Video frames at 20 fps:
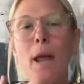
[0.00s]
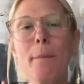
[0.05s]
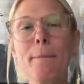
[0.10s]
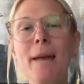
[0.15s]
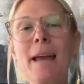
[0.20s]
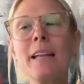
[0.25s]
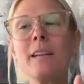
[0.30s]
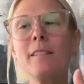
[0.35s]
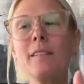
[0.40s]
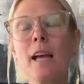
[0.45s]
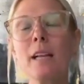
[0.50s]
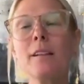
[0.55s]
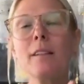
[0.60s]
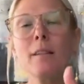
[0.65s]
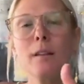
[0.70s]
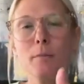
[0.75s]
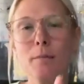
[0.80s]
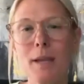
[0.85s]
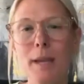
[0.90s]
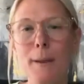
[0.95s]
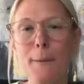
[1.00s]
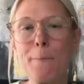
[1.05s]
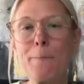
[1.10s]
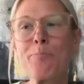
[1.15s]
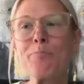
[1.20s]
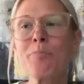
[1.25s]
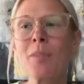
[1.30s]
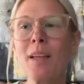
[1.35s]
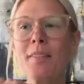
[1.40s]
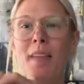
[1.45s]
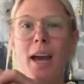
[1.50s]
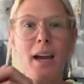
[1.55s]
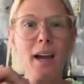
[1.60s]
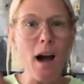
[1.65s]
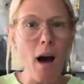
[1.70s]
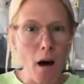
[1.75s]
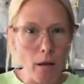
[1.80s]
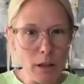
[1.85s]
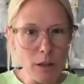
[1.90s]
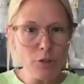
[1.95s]
It made sense to me
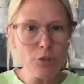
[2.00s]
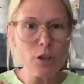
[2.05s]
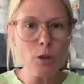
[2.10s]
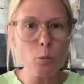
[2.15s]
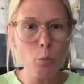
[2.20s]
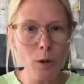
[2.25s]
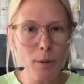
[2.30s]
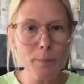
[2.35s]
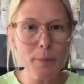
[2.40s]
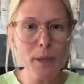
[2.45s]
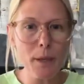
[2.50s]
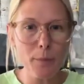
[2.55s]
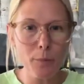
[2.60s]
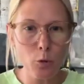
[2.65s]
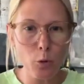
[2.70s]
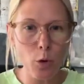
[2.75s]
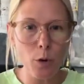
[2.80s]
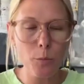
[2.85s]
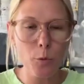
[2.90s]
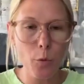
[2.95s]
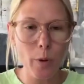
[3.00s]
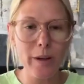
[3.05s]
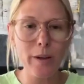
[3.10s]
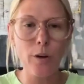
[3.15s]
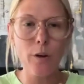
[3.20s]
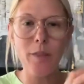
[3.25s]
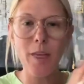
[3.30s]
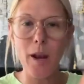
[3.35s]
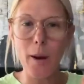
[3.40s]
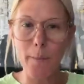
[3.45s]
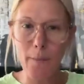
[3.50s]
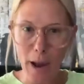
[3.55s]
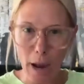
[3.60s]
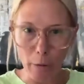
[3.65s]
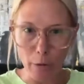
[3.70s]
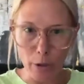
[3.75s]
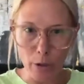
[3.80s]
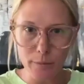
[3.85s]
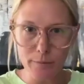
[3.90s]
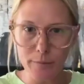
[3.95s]
that collagen would be absorbed quicker than a
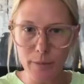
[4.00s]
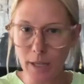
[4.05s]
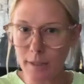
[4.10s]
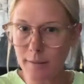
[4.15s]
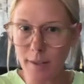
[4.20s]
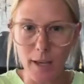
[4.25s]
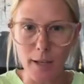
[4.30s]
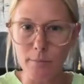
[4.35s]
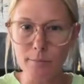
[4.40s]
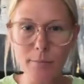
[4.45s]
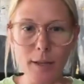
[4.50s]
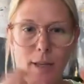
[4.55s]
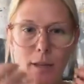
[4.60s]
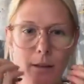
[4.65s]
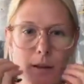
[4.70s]
powder. It did.